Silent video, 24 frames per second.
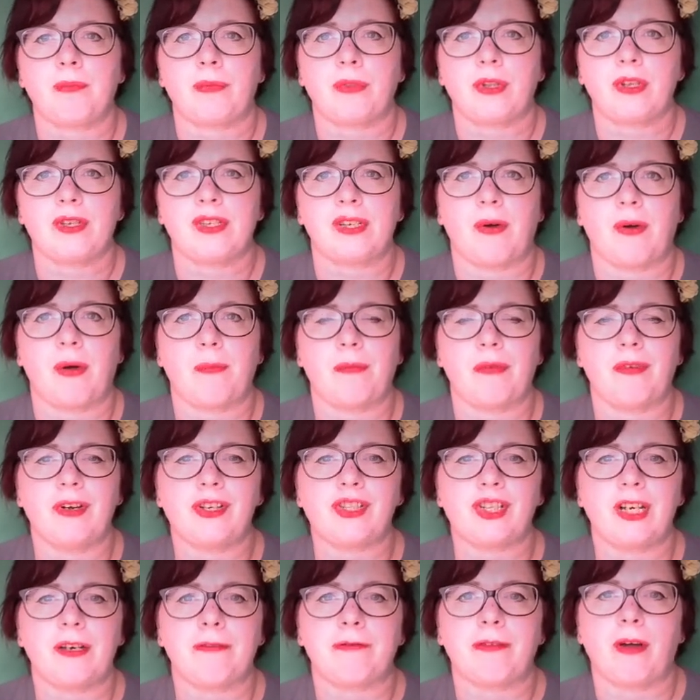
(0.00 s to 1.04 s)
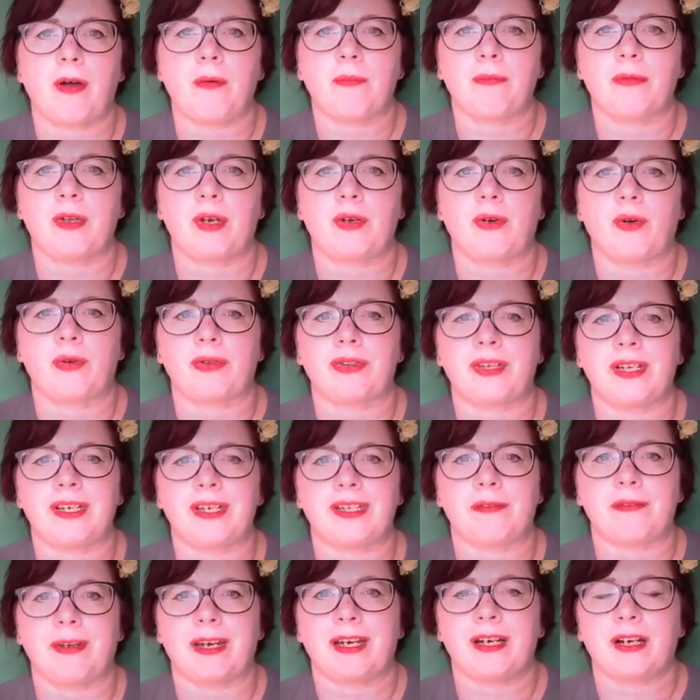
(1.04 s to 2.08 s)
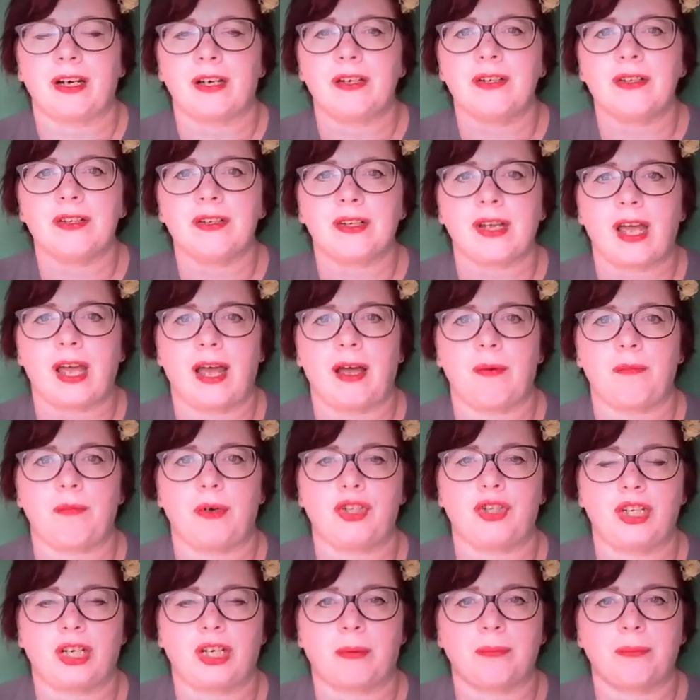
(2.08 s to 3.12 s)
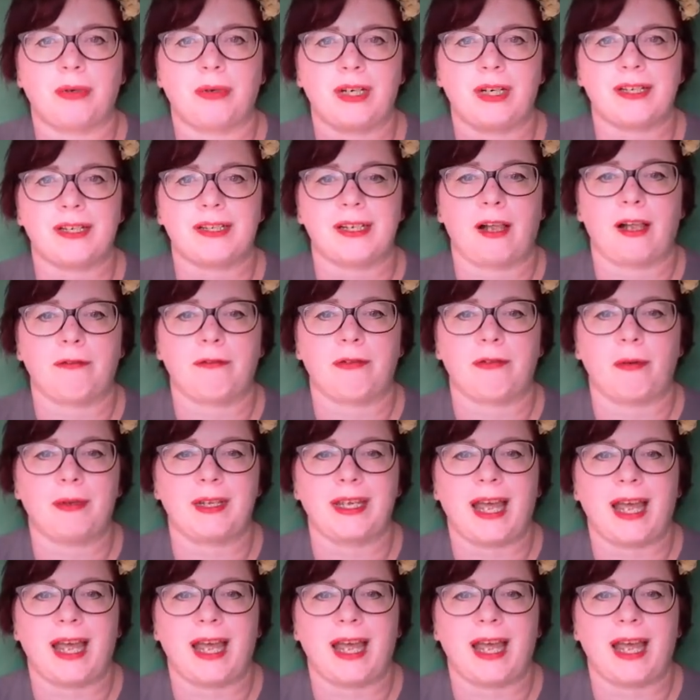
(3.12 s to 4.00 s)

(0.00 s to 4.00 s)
So I'm originally from the northeast of England, which you can probably tell from the